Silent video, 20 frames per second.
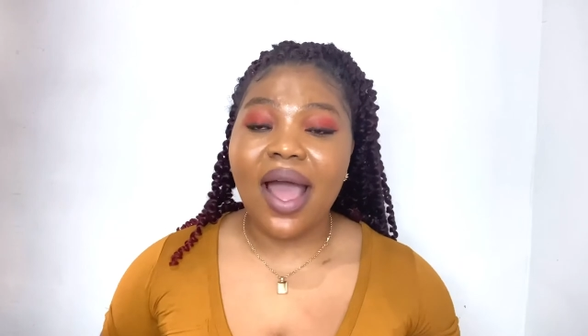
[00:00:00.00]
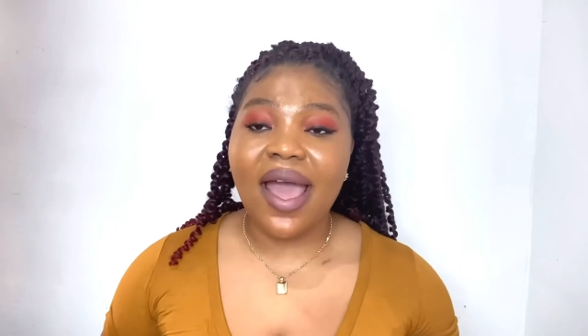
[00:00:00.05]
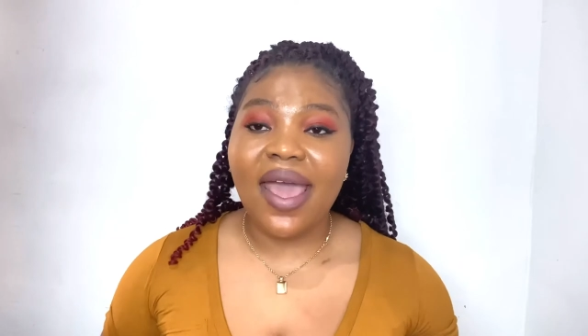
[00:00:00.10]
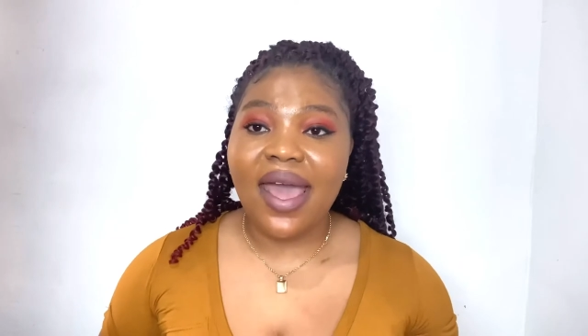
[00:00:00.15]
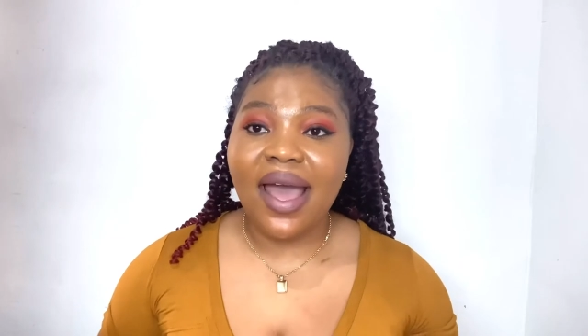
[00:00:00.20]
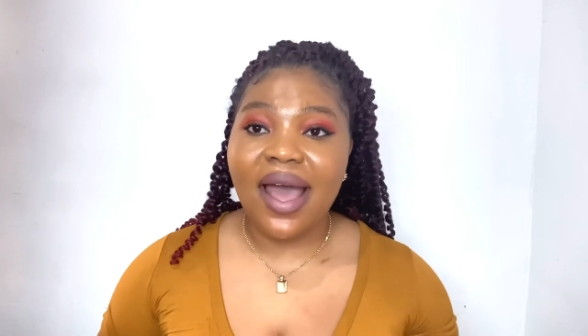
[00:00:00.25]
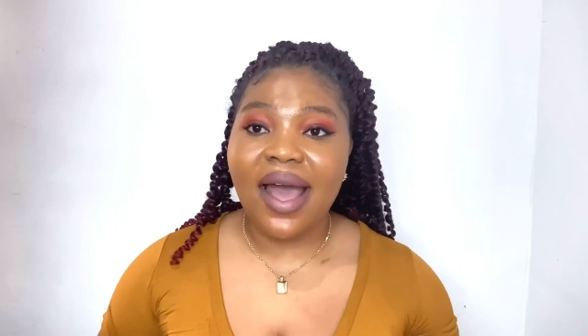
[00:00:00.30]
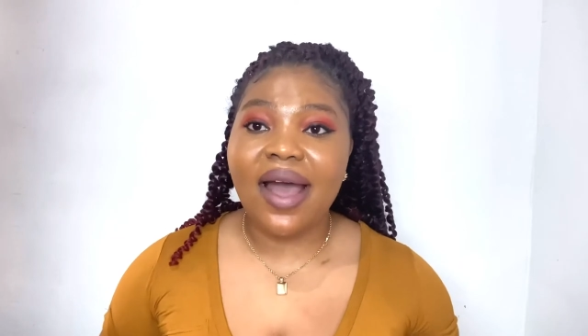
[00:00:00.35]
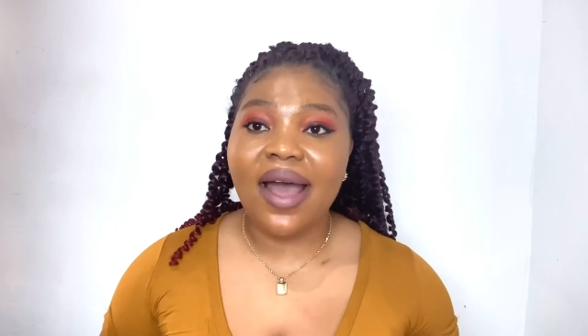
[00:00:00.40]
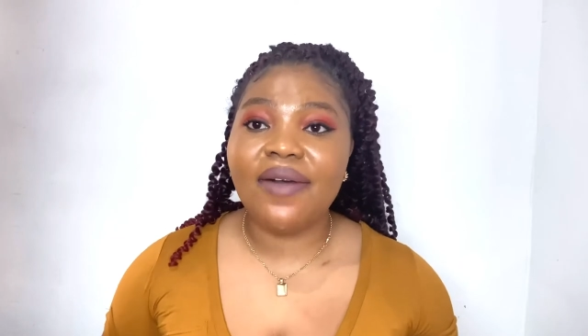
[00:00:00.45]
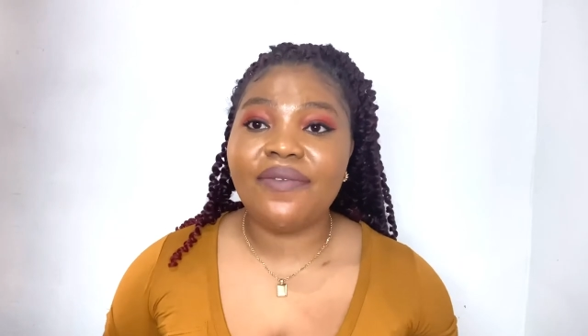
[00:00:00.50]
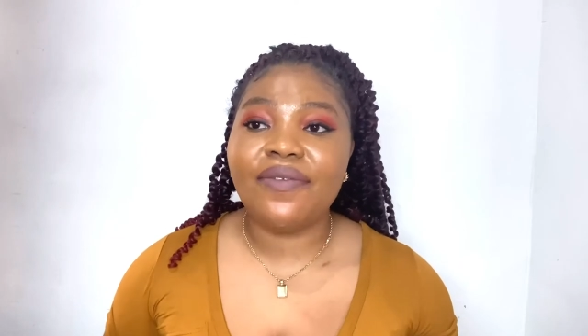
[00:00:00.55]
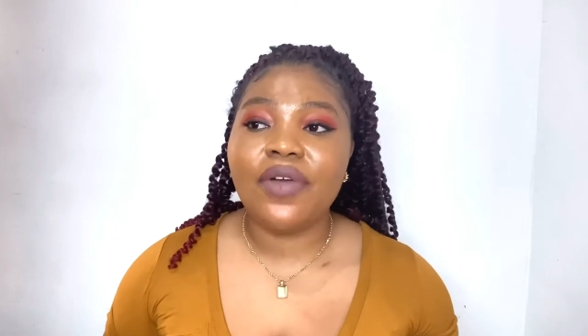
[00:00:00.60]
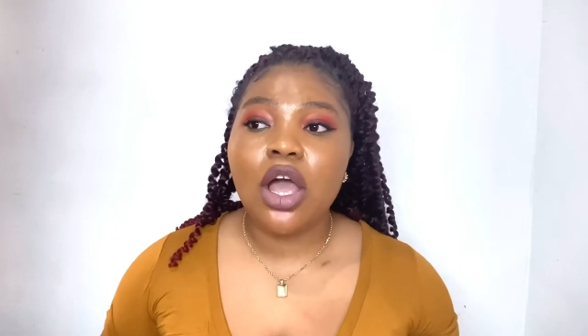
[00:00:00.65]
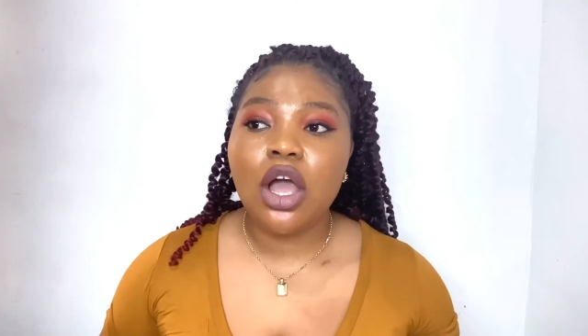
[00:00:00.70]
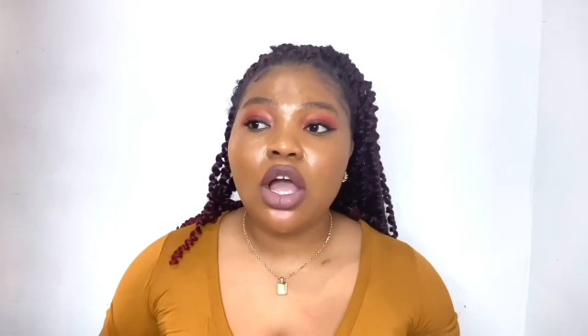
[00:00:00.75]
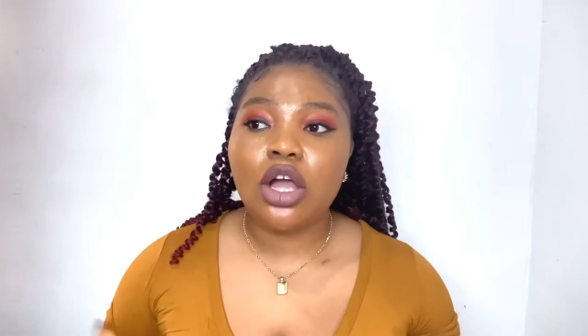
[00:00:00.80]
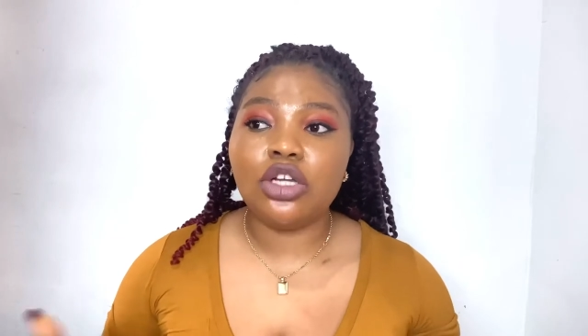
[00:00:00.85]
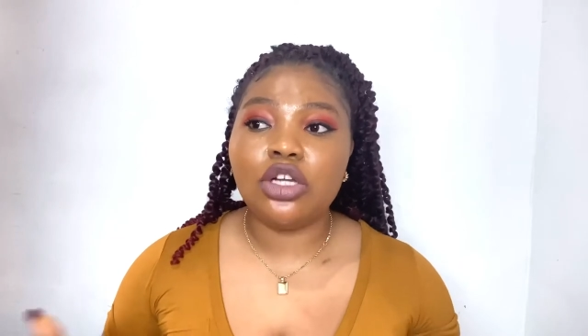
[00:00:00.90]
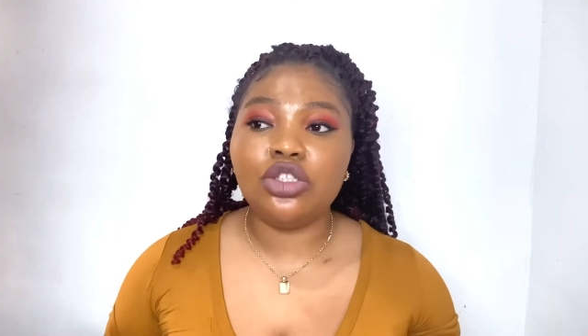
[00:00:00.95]
I have
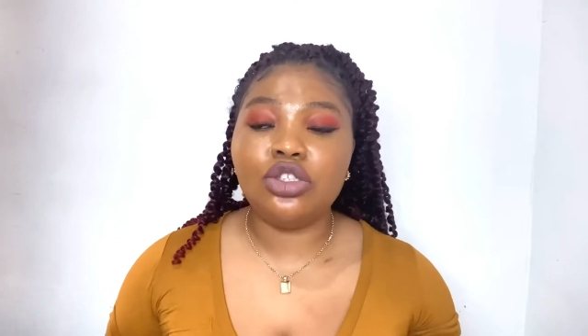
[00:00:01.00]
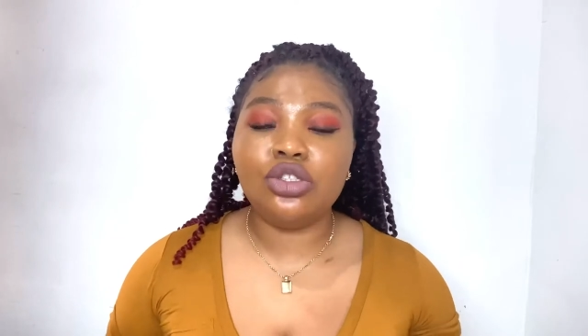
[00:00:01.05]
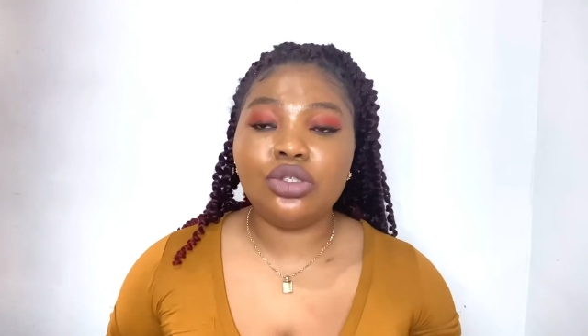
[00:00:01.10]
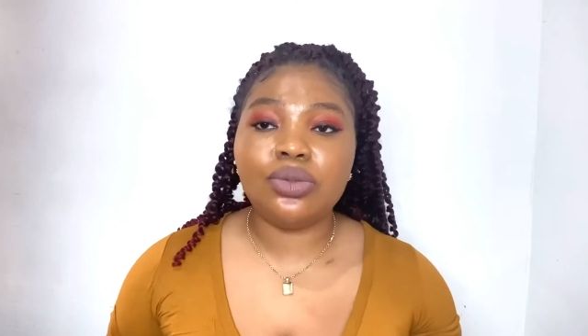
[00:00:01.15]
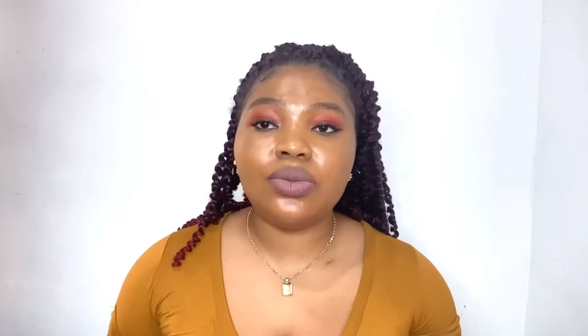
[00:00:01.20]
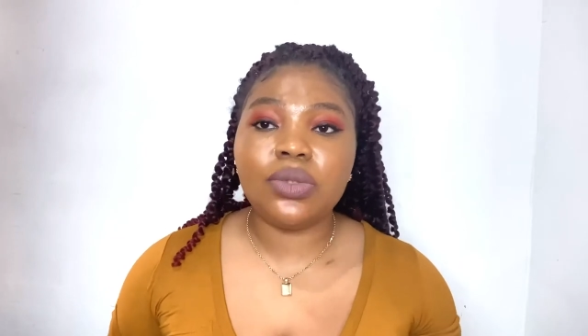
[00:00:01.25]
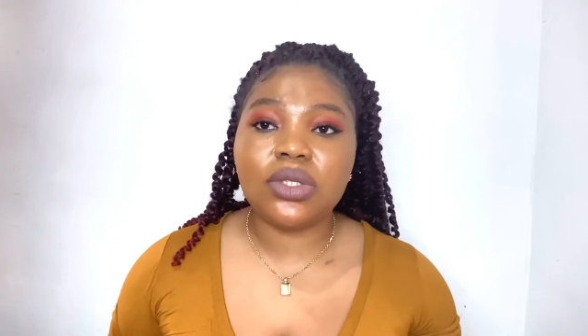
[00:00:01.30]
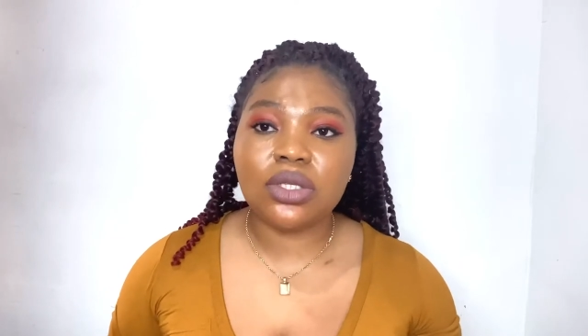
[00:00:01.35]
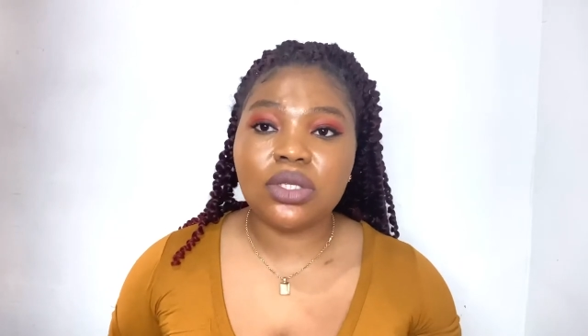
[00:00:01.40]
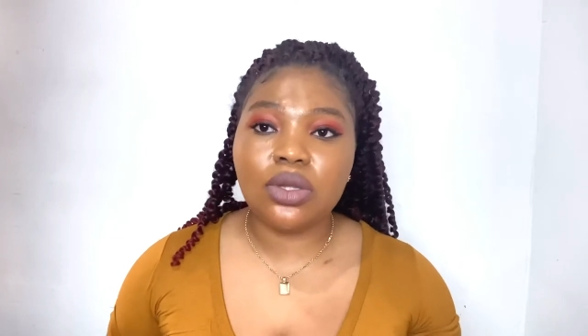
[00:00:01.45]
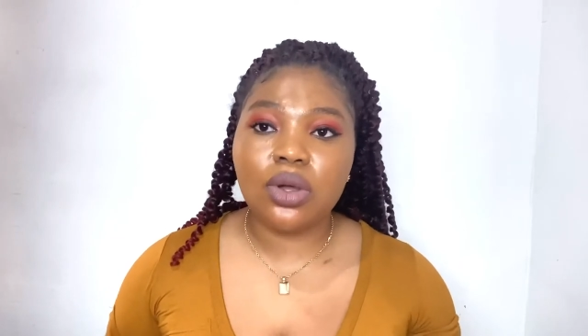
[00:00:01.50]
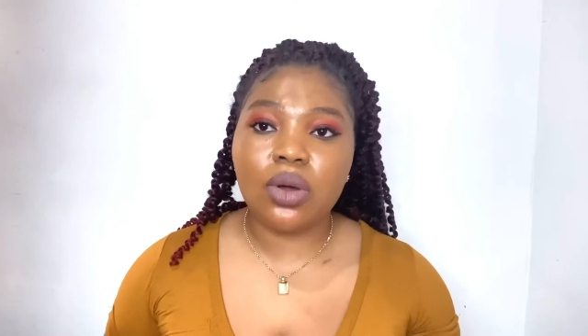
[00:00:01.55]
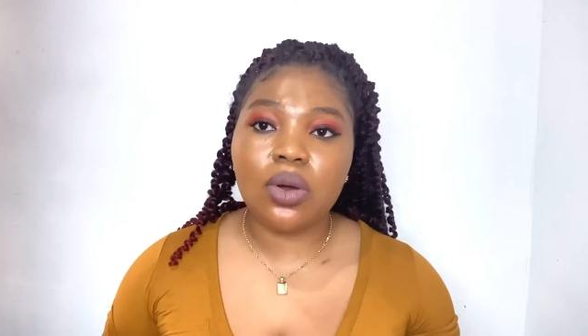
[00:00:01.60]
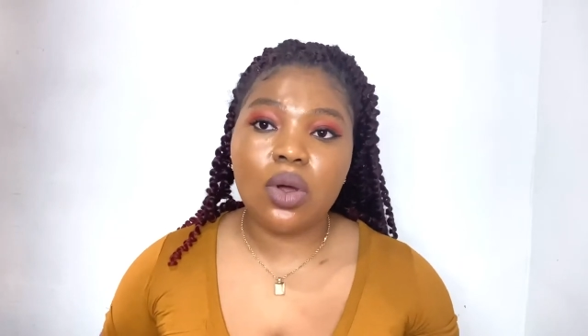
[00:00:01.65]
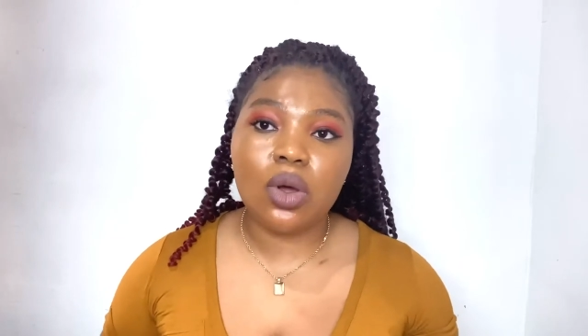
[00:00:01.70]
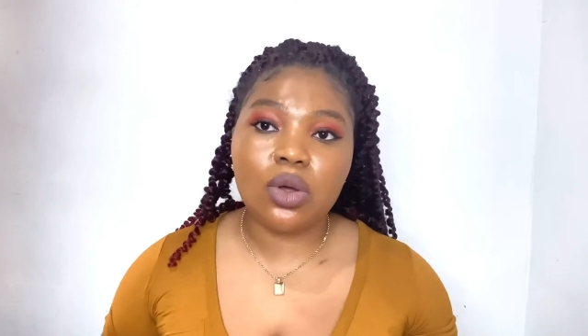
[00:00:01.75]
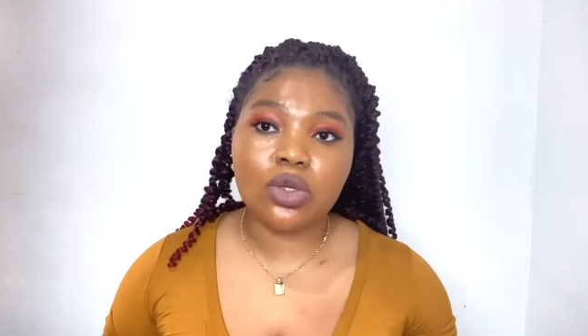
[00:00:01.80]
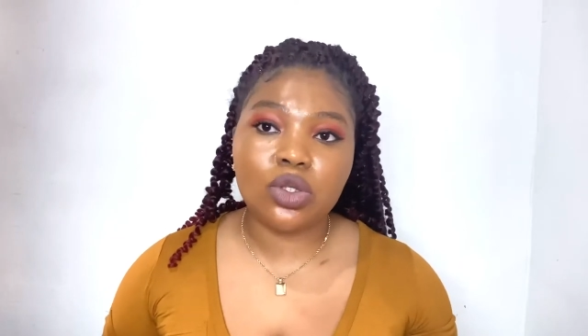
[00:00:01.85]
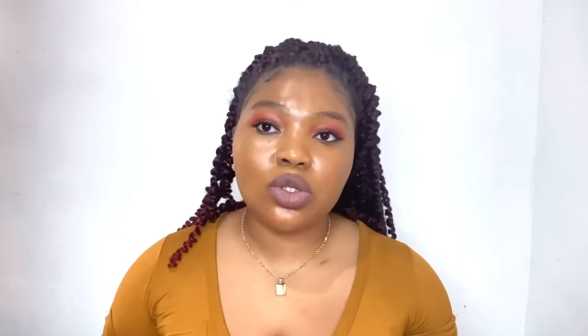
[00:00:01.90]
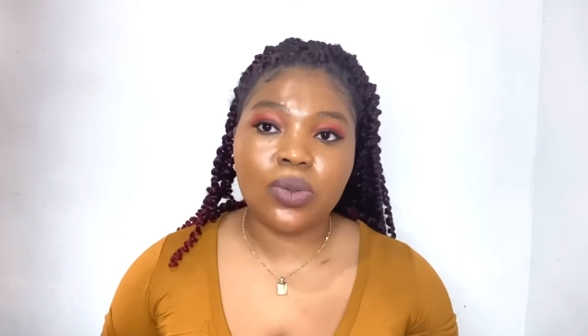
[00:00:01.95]
a jewelry store called